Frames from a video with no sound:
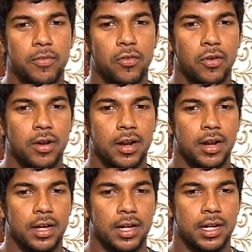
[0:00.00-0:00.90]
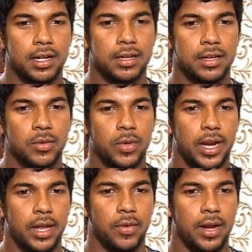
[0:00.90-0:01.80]
before, when
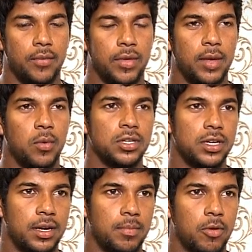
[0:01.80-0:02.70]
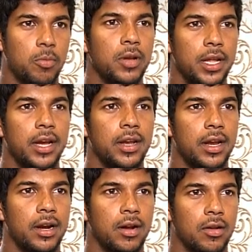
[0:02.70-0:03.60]
I wasn't properly
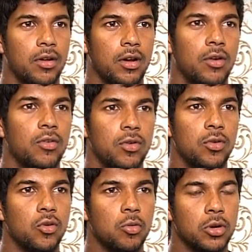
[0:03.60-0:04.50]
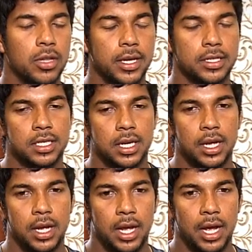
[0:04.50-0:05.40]
educated on how to go about things,
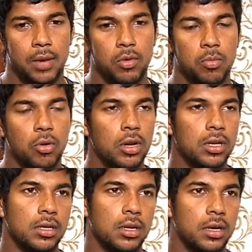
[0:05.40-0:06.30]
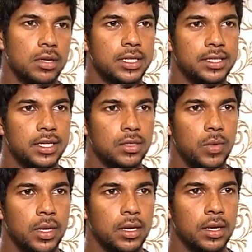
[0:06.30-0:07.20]
I would bowl 6 days a
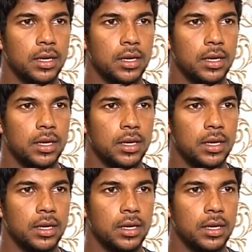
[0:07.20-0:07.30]
week.